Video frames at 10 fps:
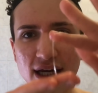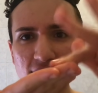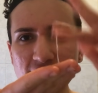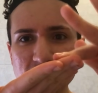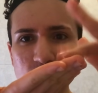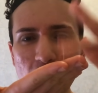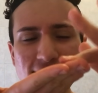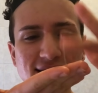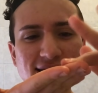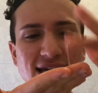It's
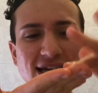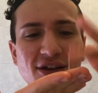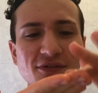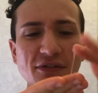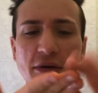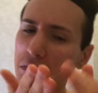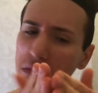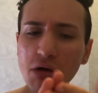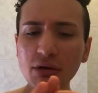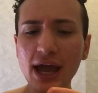quite sticky and firm.
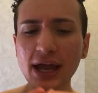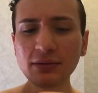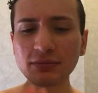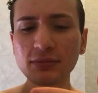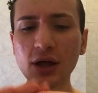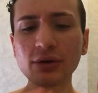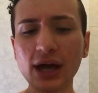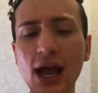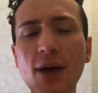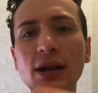Okay,
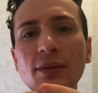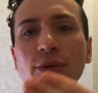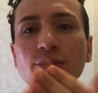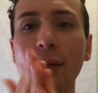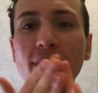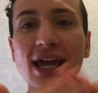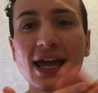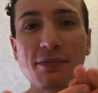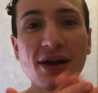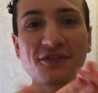I'm gonna be rubbing it
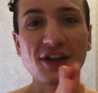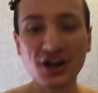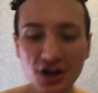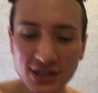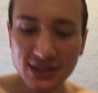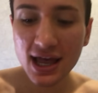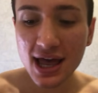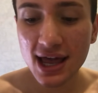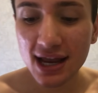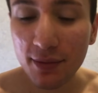in my fingers,
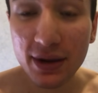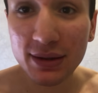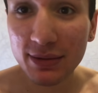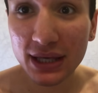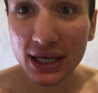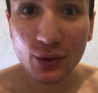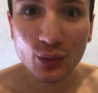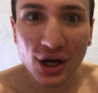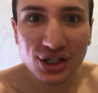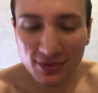and I'm gonna be
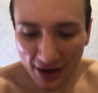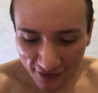washing my